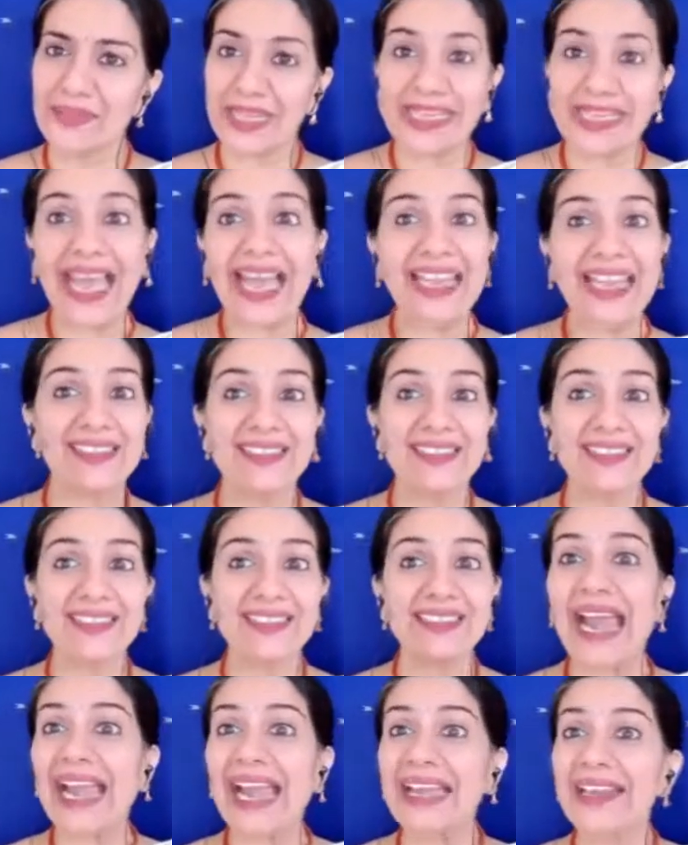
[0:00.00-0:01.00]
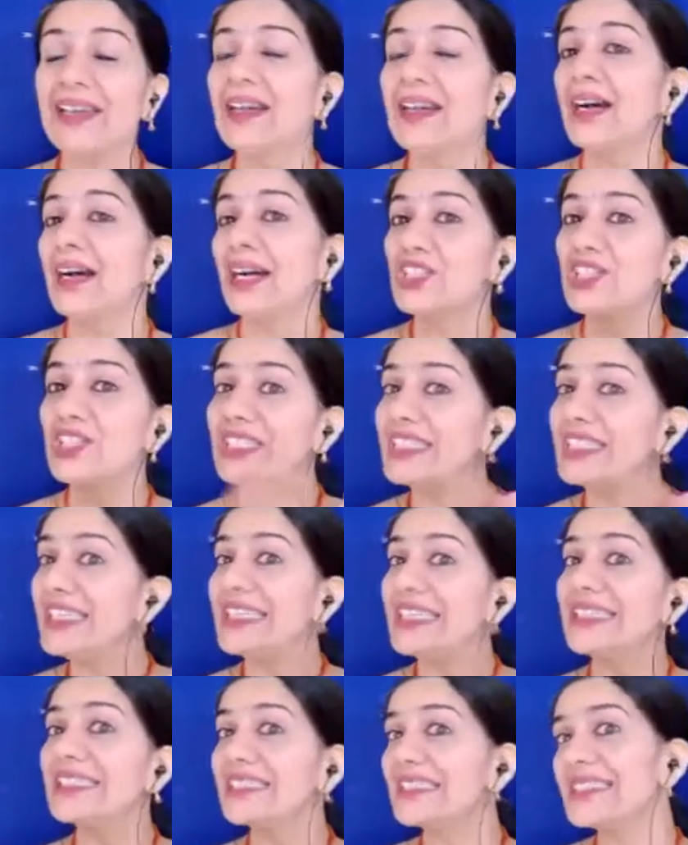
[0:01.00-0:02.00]
Like Aladdin had a
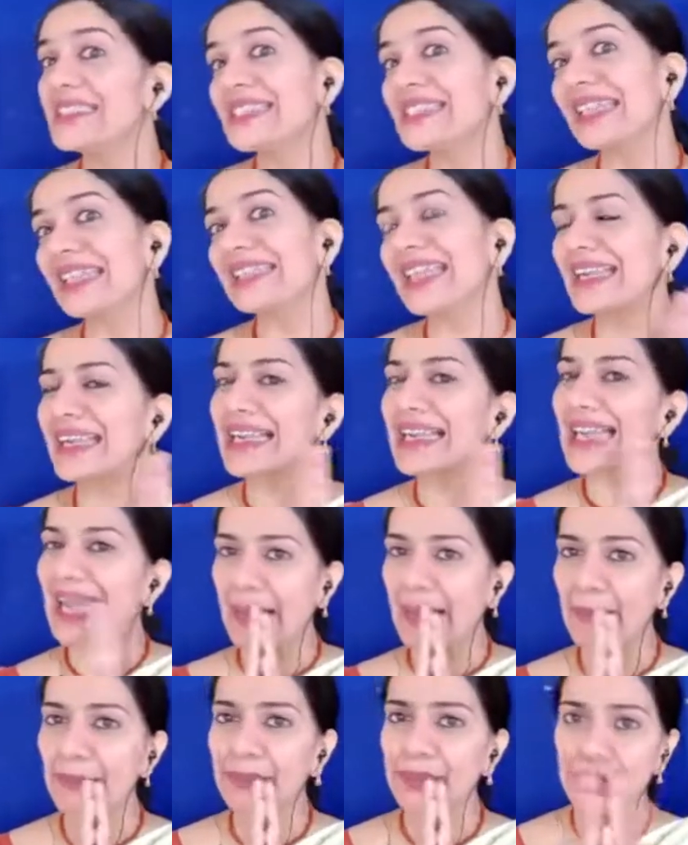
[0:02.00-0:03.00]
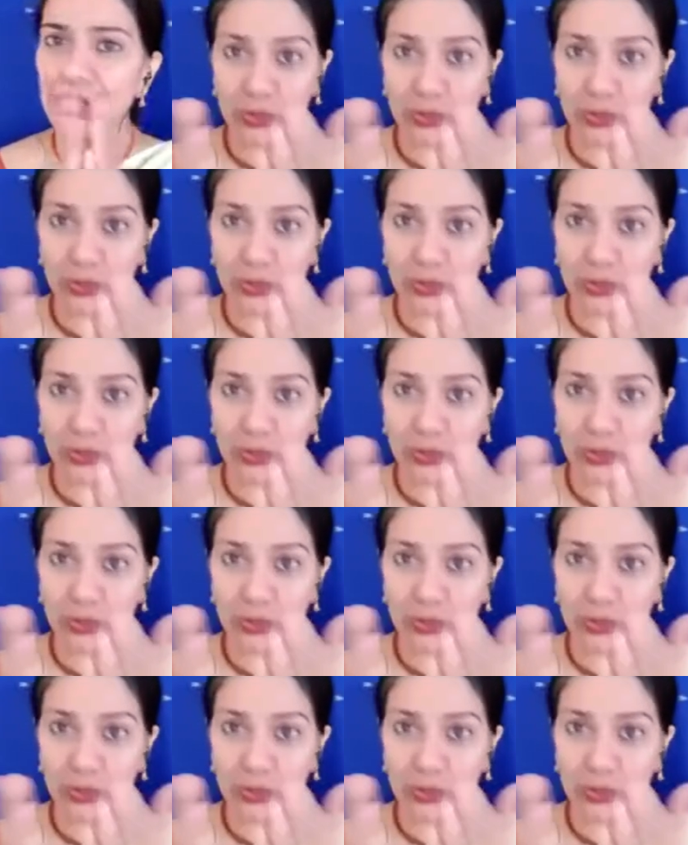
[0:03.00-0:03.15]
genie hidden inside that lamp.